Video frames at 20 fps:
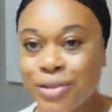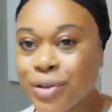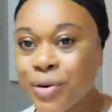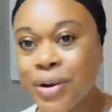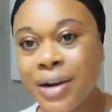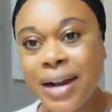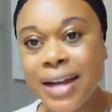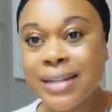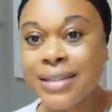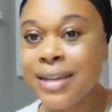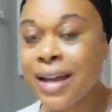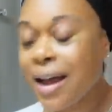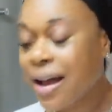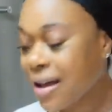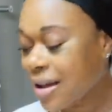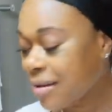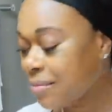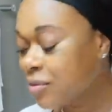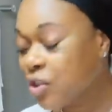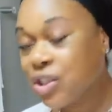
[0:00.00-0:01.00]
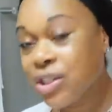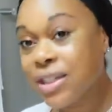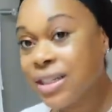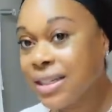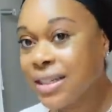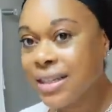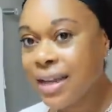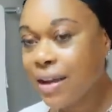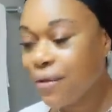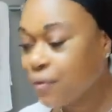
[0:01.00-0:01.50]
during that time just
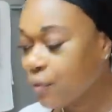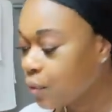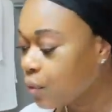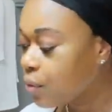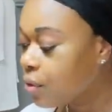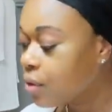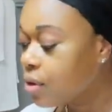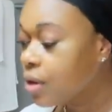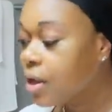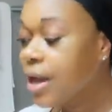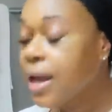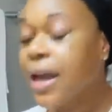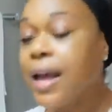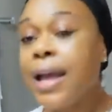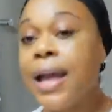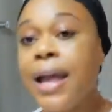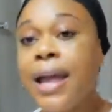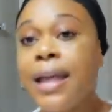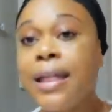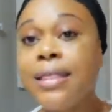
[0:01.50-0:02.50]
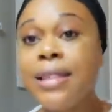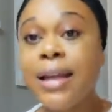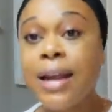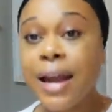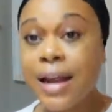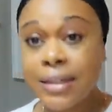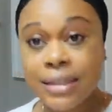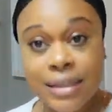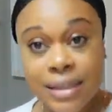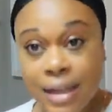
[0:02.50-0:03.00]
to stay full. And then
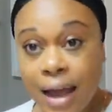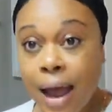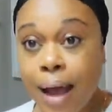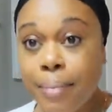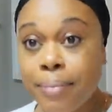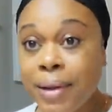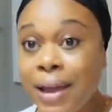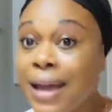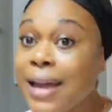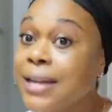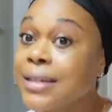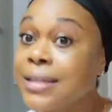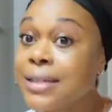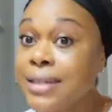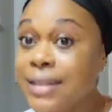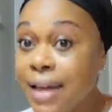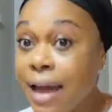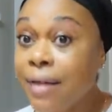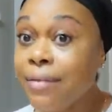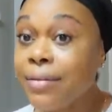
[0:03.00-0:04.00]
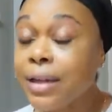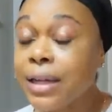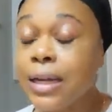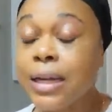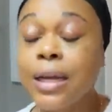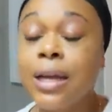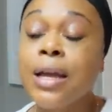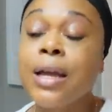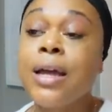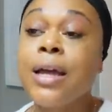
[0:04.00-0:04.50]
I stop at seven.
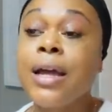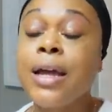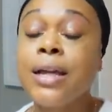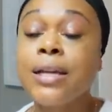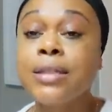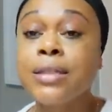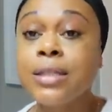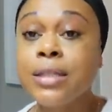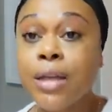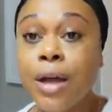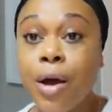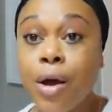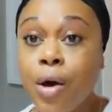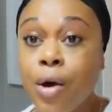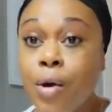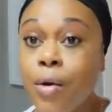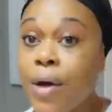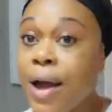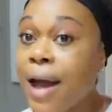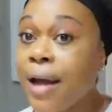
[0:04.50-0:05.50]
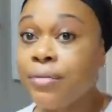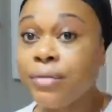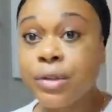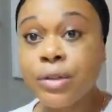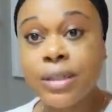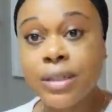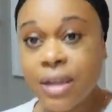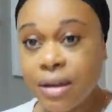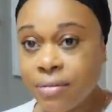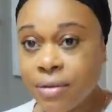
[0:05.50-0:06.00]
And so after
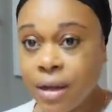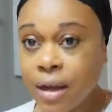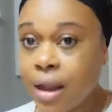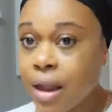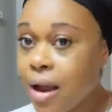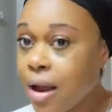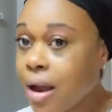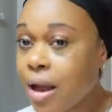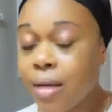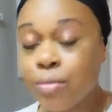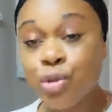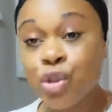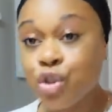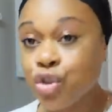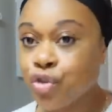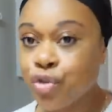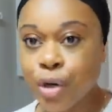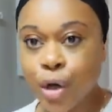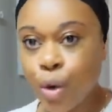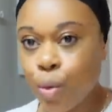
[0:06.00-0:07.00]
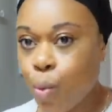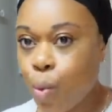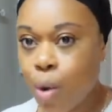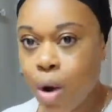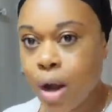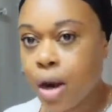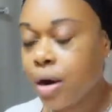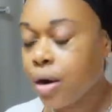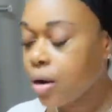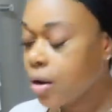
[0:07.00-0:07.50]
seven o'clock, I'm just drinking
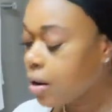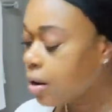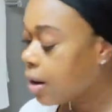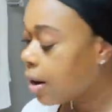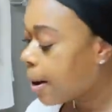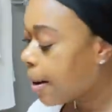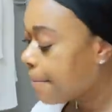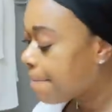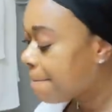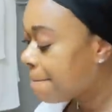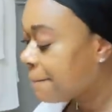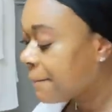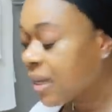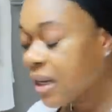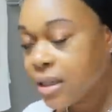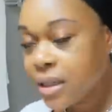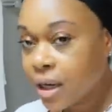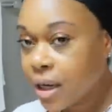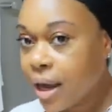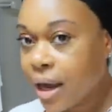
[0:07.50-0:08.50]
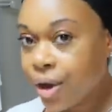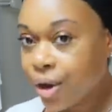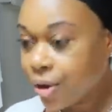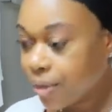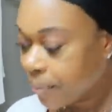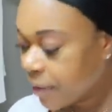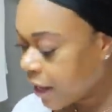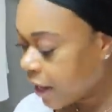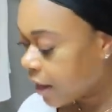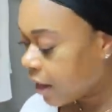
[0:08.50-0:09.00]
water until I go
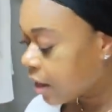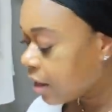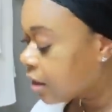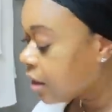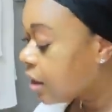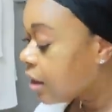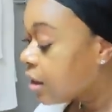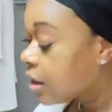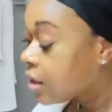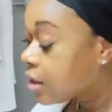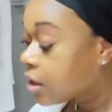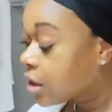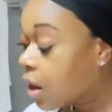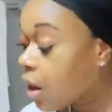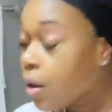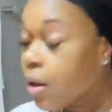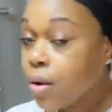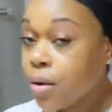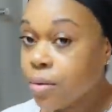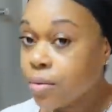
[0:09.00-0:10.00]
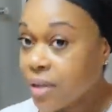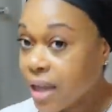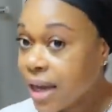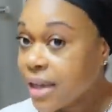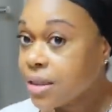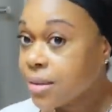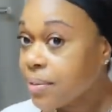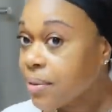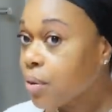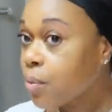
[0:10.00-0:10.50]
to bed. So
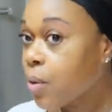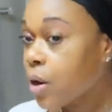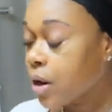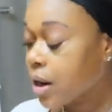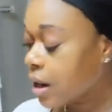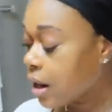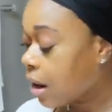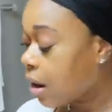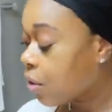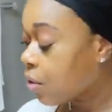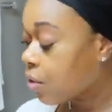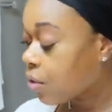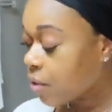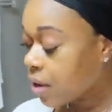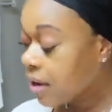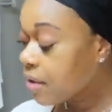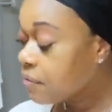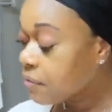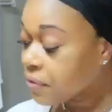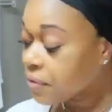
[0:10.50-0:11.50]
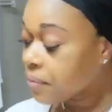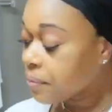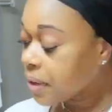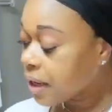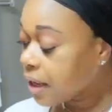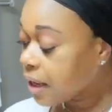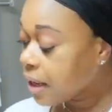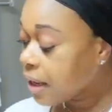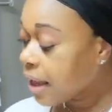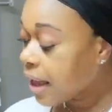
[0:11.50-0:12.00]
that's been working out great for
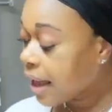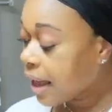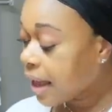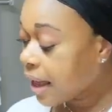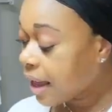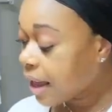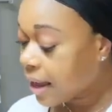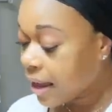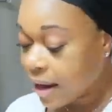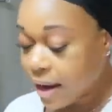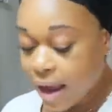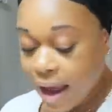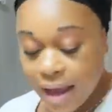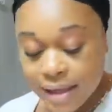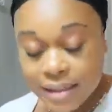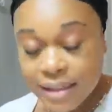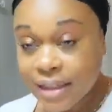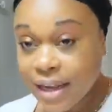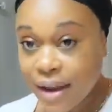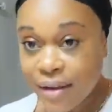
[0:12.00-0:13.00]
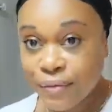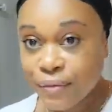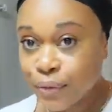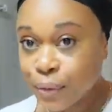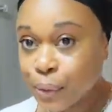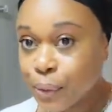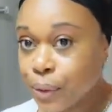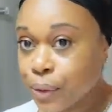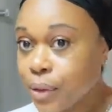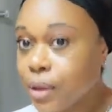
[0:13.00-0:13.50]
me and I stay
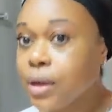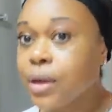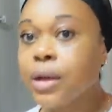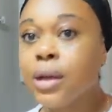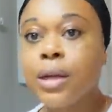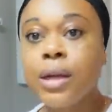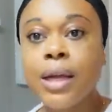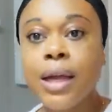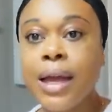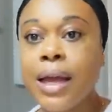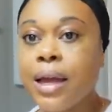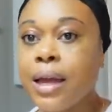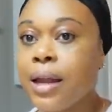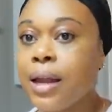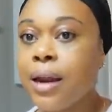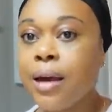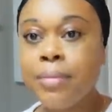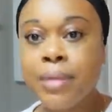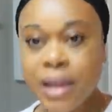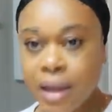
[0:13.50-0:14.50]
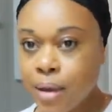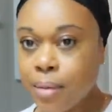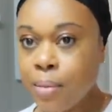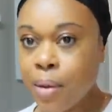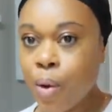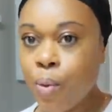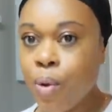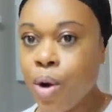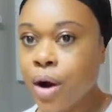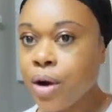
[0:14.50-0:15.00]
full and I'm getting
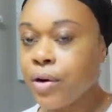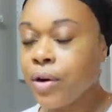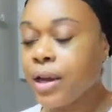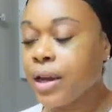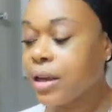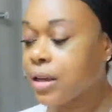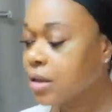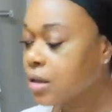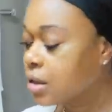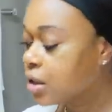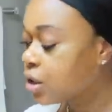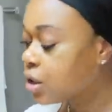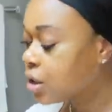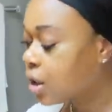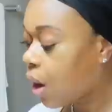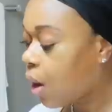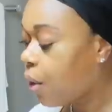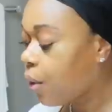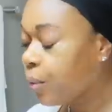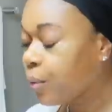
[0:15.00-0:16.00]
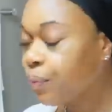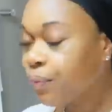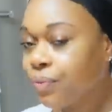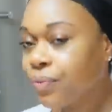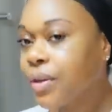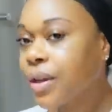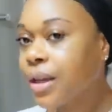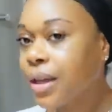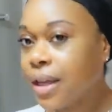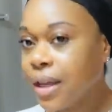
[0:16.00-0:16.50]
my water in. So
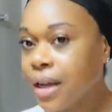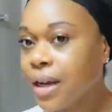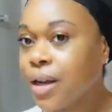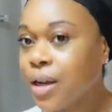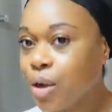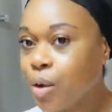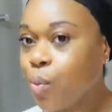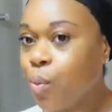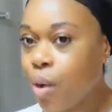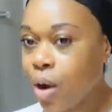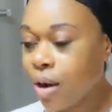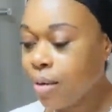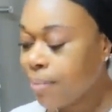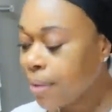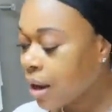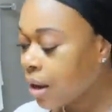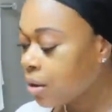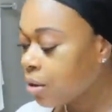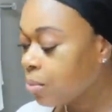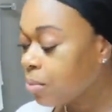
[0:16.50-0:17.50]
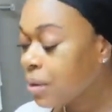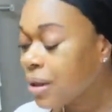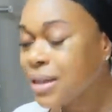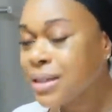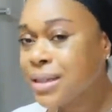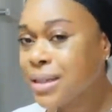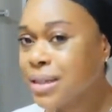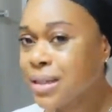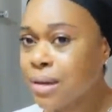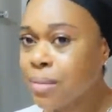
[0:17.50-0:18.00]
get a good water bottle.
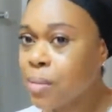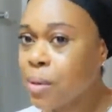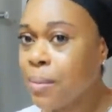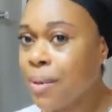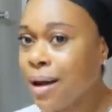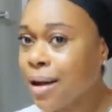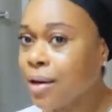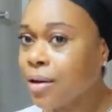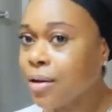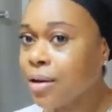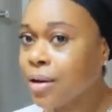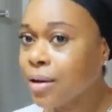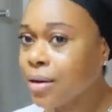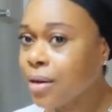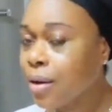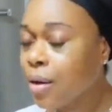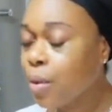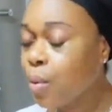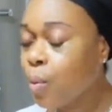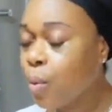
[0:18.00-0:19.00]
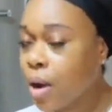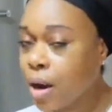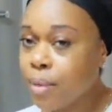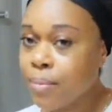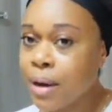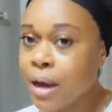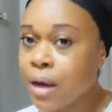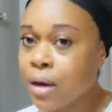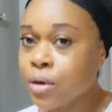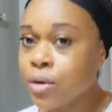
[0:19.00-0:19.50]
Plus, the Simple Modern water
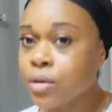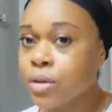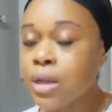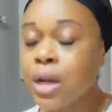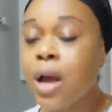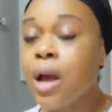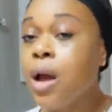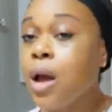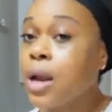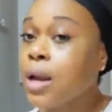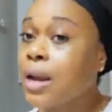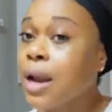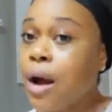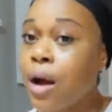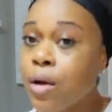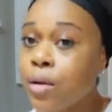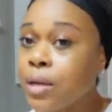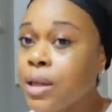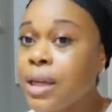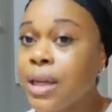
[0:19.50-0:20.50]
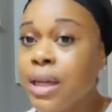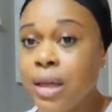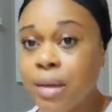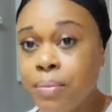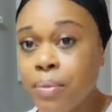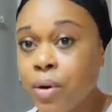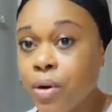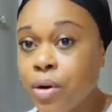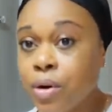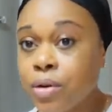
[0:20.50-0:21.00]
bottles not only
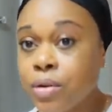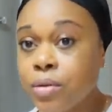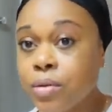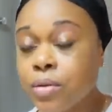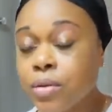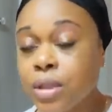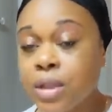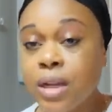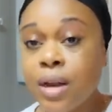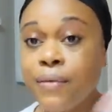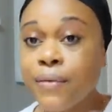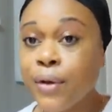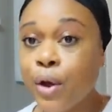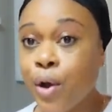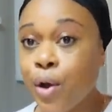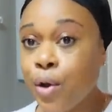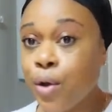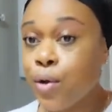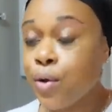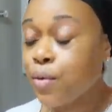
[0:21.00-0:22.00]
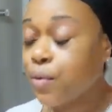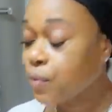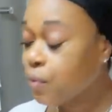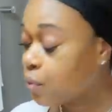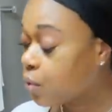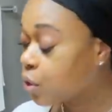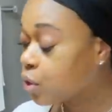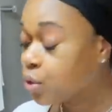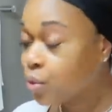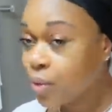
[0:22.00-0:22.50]
keep your stuff cold
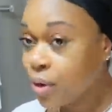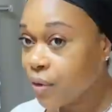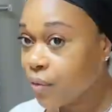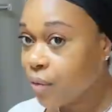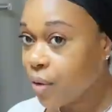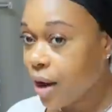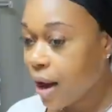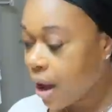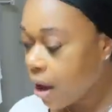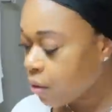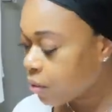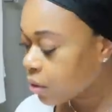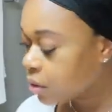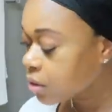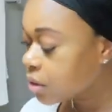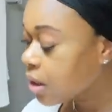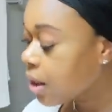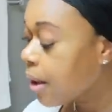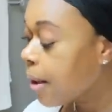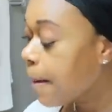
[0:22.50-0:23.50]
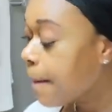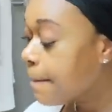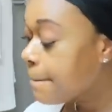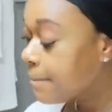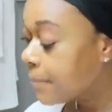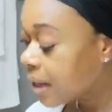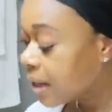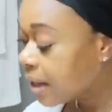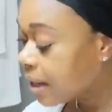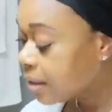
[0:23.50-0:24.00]
for 24 hours,
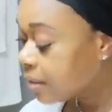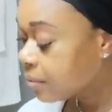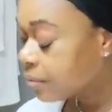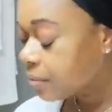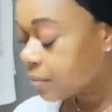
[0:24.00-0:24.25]
but